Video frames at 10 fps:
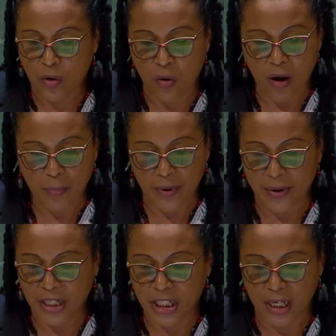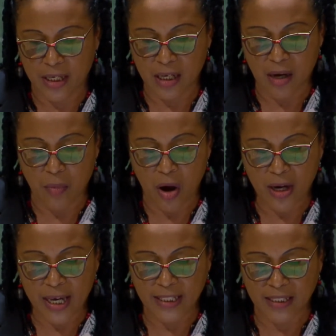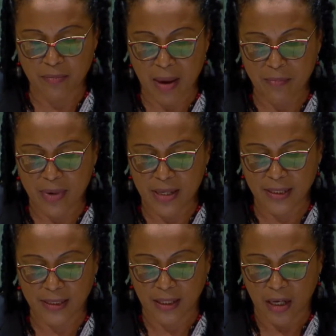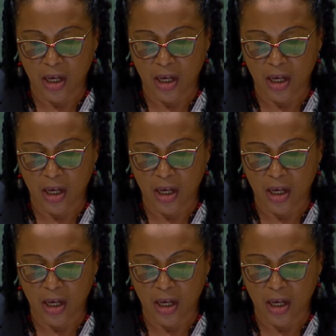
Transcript: cooperation among its members